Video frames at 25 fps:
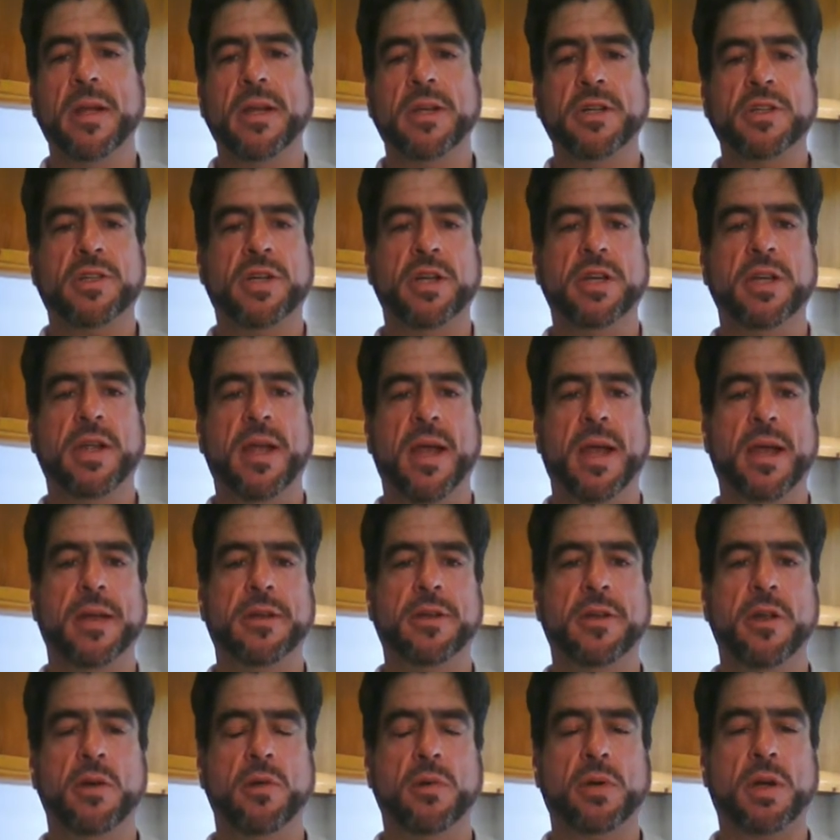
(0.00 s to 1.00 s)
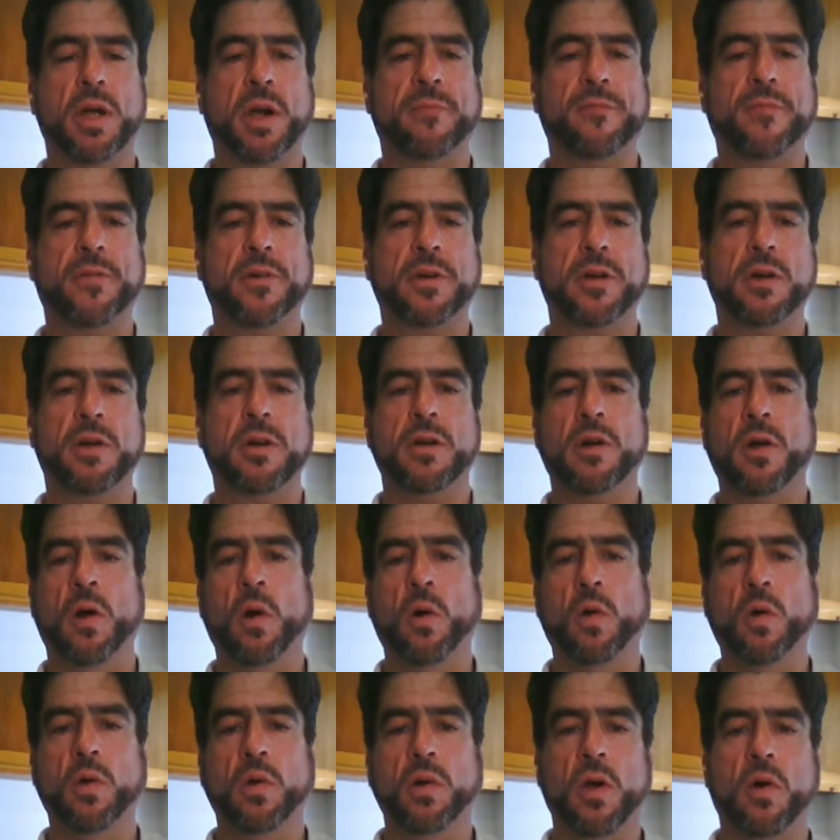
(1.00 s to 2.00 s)
She had no comforter.
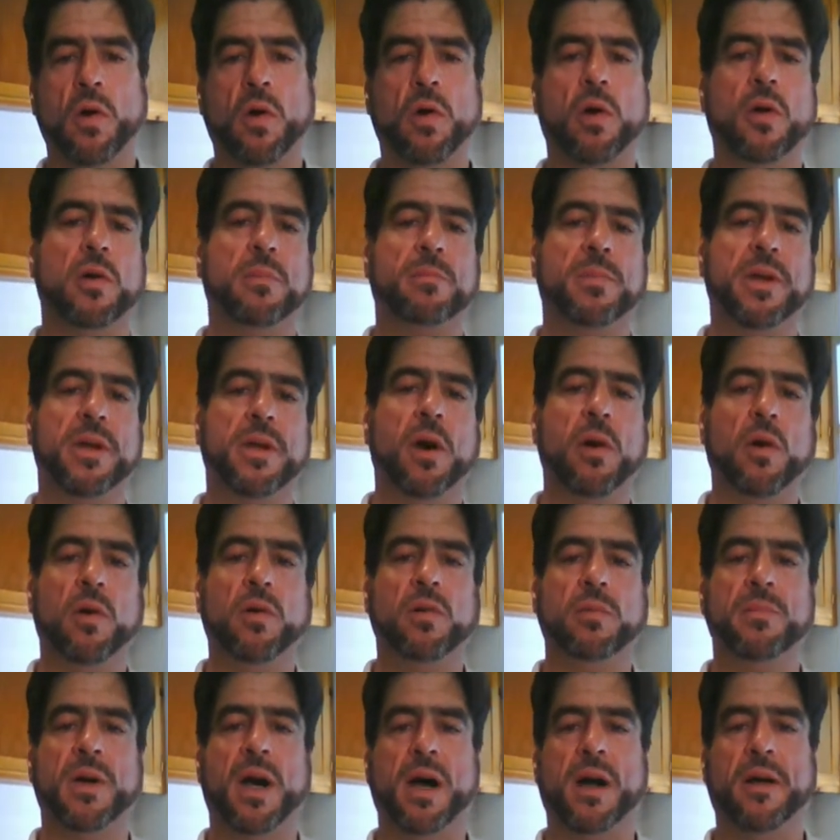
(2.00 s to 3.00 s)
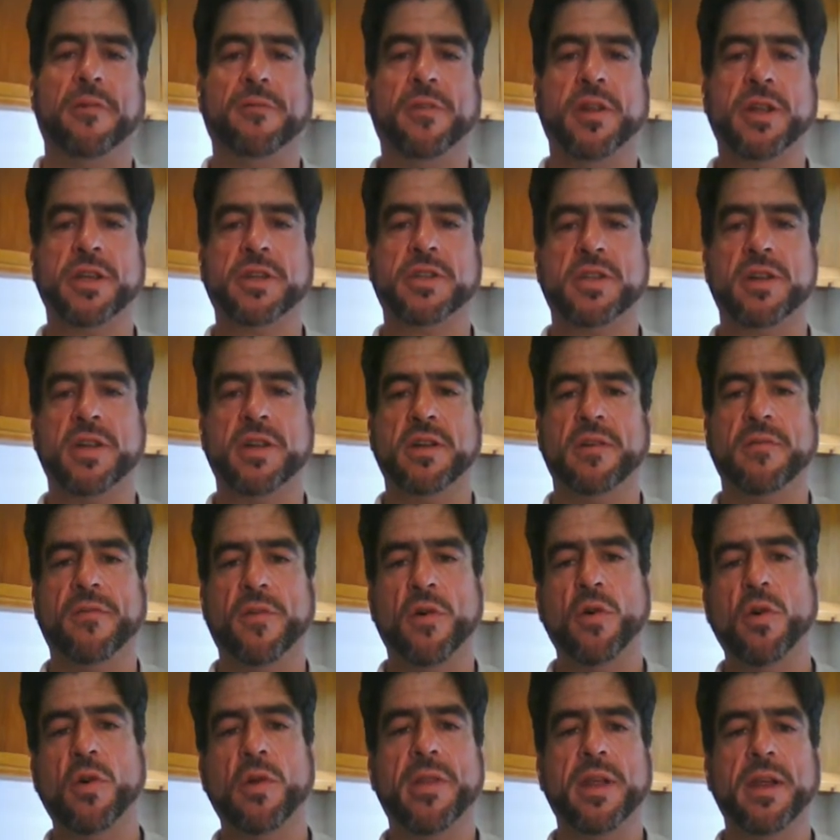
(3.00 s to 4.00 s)
O Lord, behold my affliction,
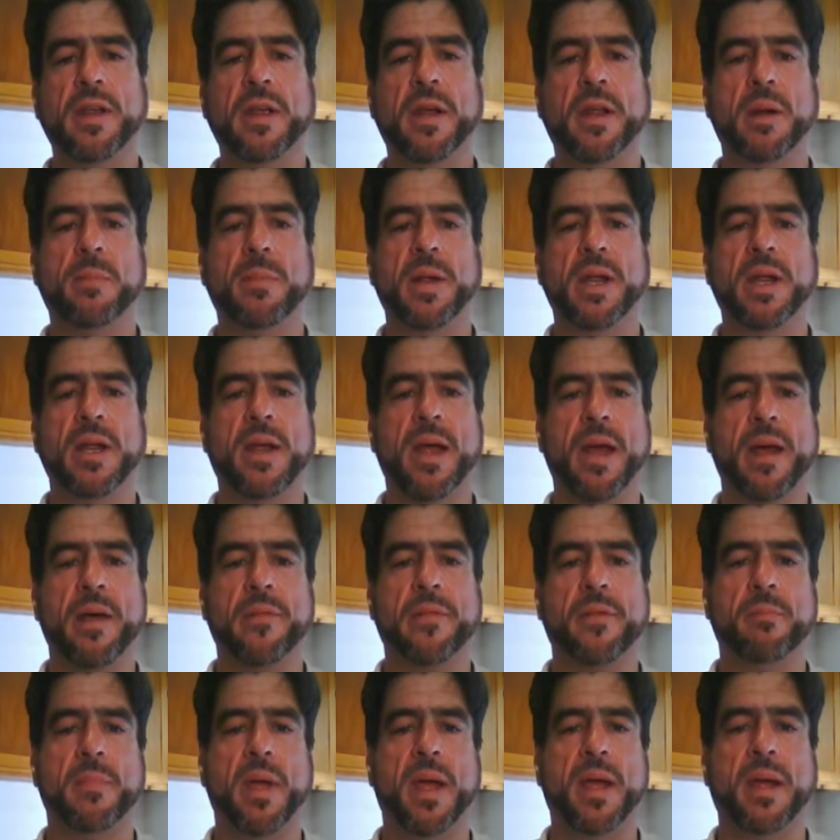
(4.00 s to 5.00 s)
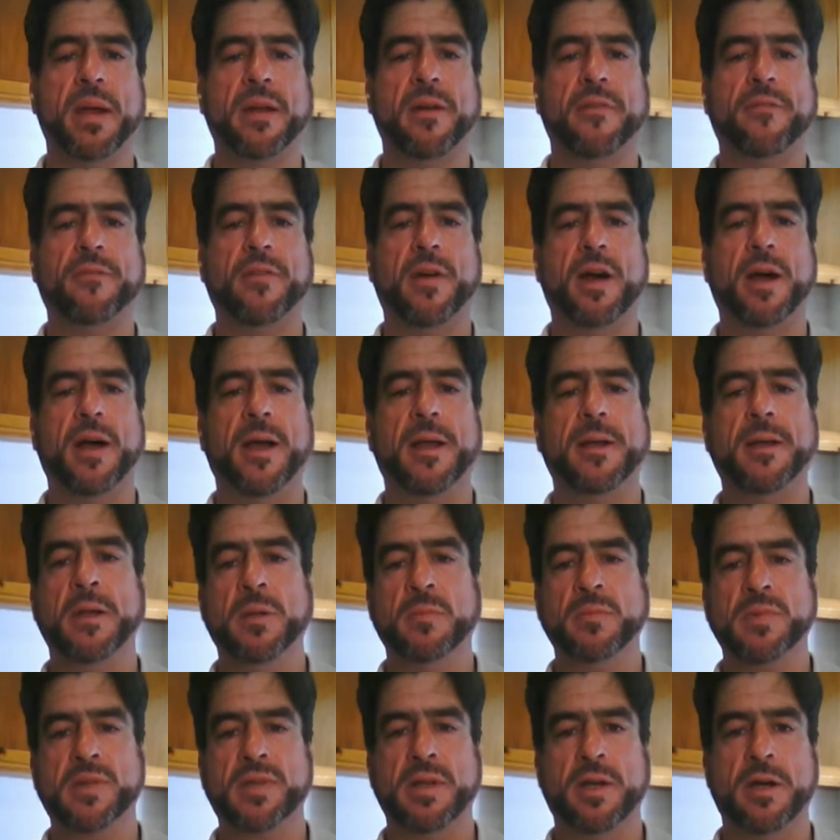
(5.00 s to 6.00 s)
for the enemy hath magnified
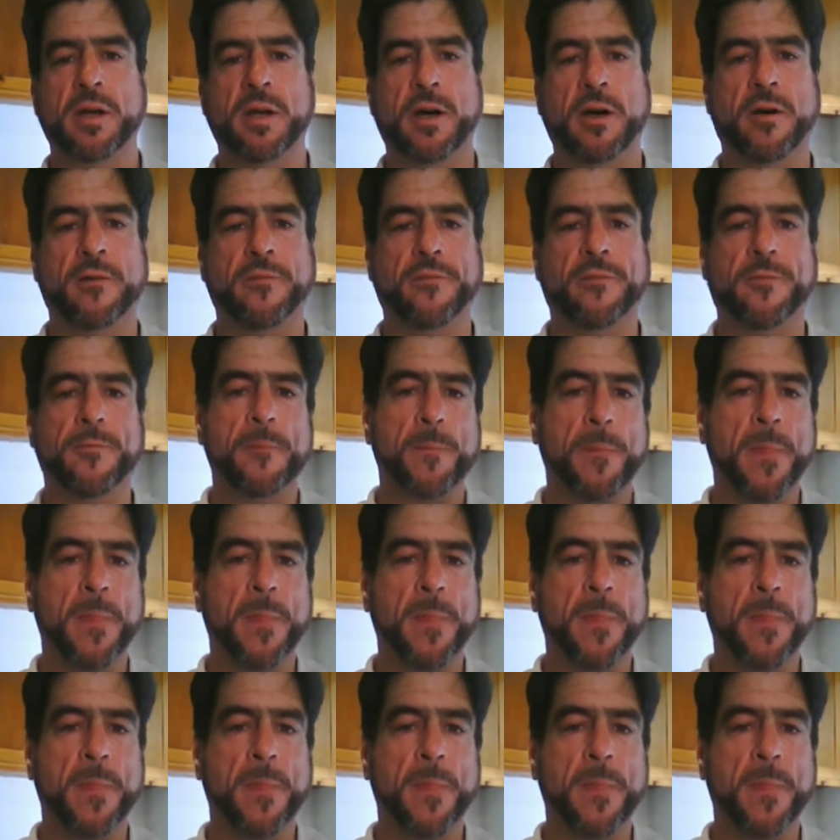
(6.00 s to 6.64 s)
himself.